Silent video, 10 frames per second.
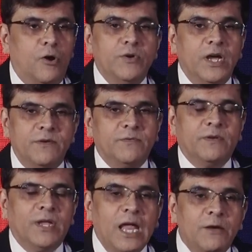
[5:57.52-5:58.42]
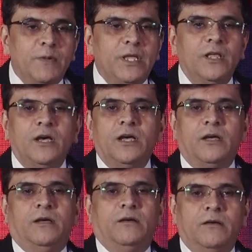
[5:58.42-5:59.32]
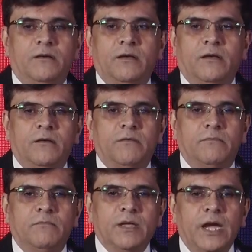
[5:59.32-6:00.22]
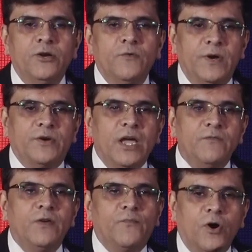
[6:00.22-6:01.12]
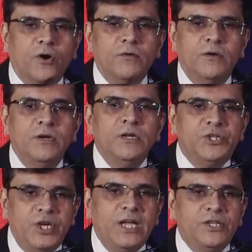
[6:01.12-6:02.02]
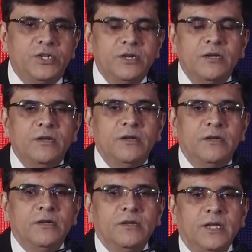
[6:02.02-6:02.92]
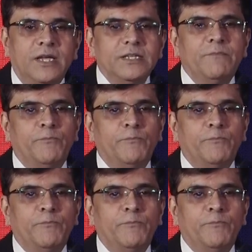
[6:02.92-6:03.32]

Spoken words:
that can be the kind of a driver for change is a